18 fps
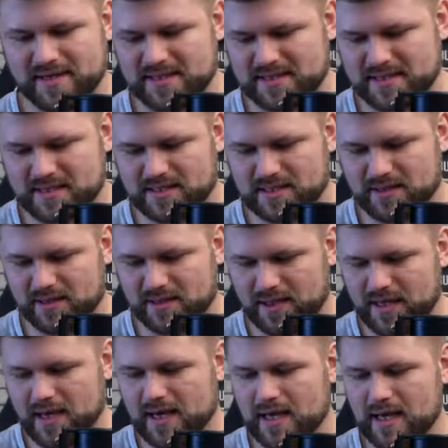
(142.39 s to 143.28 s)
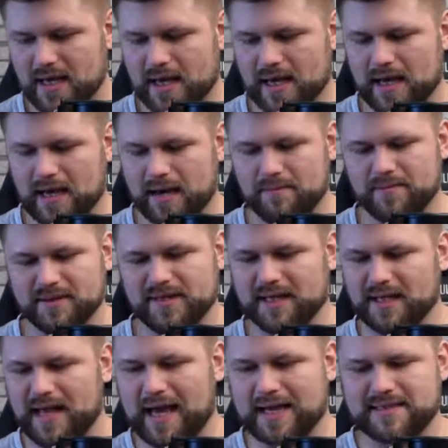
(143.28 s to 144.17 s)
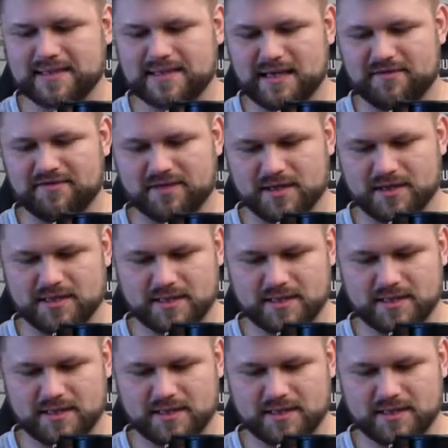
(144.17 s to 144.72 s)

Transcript: necessarily, um, but the lights definitely.